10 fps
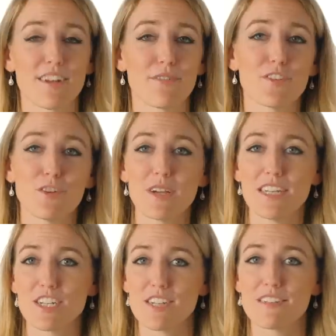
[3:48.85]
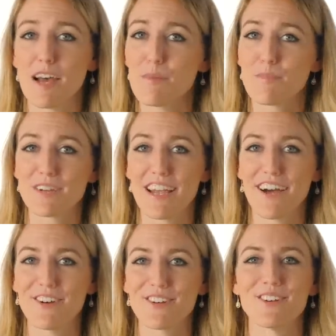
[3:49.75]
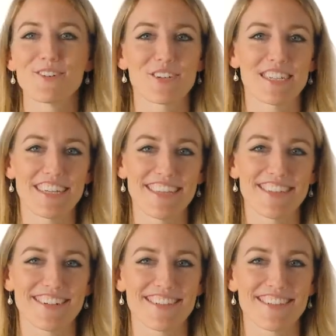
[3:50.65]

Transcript: a few inches up or down or to either